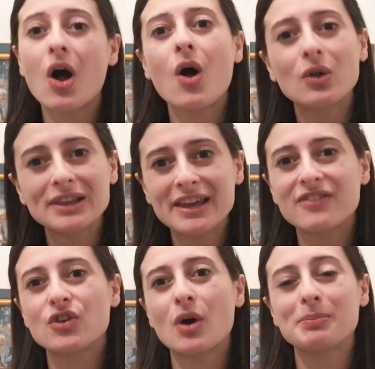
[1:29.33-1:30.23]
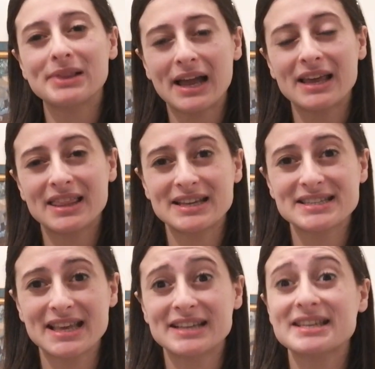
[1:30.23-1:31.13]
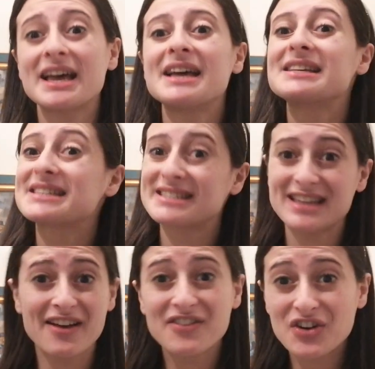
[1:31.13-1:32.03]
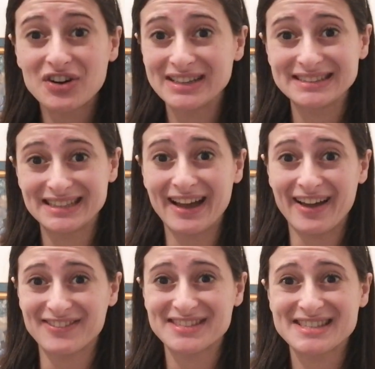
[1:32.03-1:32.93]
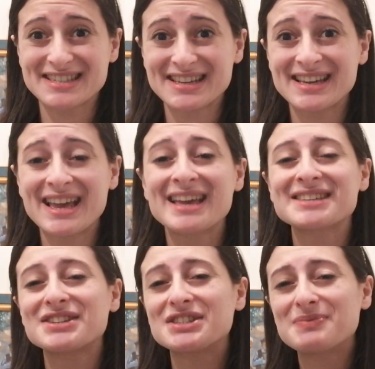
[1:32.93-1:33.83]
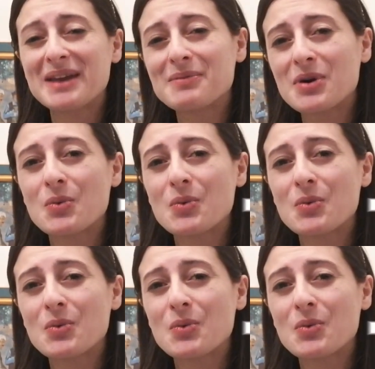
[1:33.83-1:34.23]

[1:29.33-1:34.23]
only if you apply these things several times. So tip number